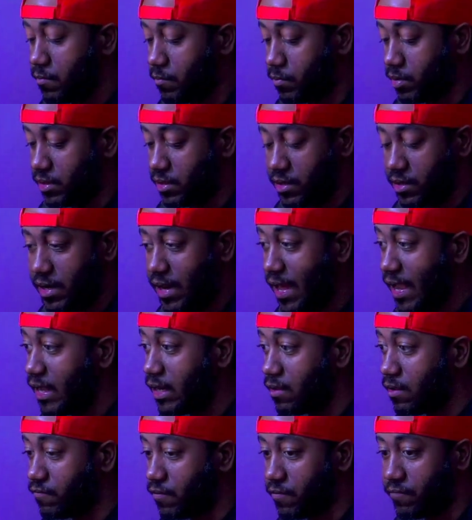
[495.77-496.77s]
But the
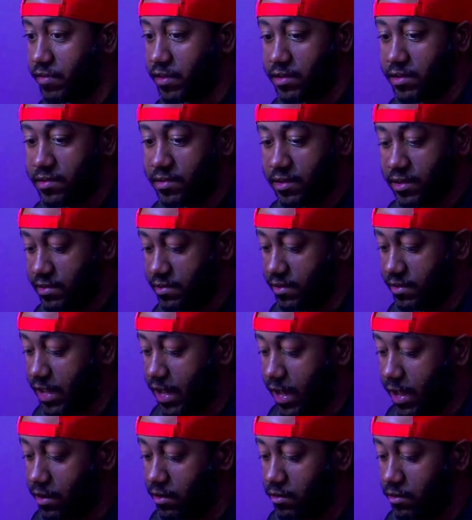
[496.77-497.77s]
negative of this is
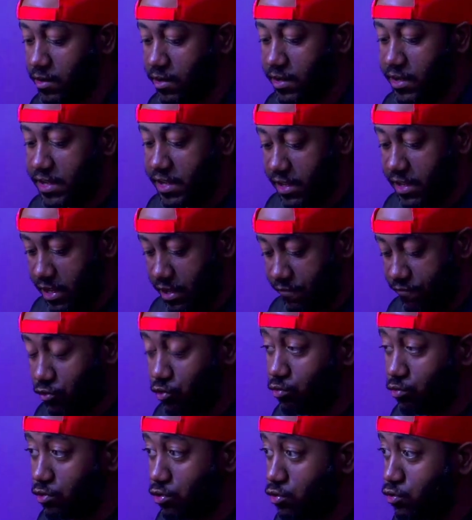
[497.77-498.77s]
that if
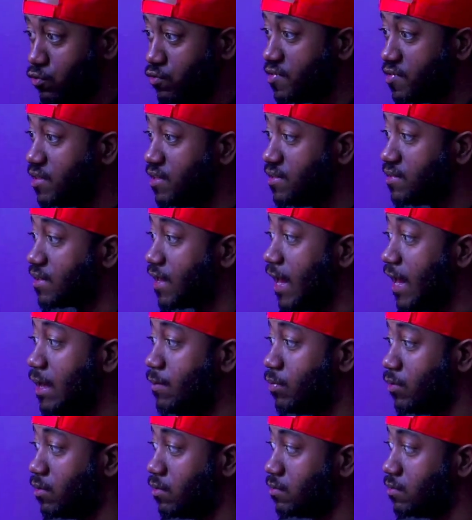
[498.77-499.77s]
you lose this
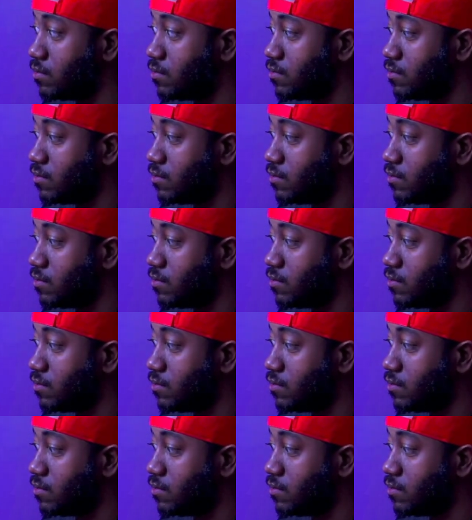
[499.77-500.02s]
cable,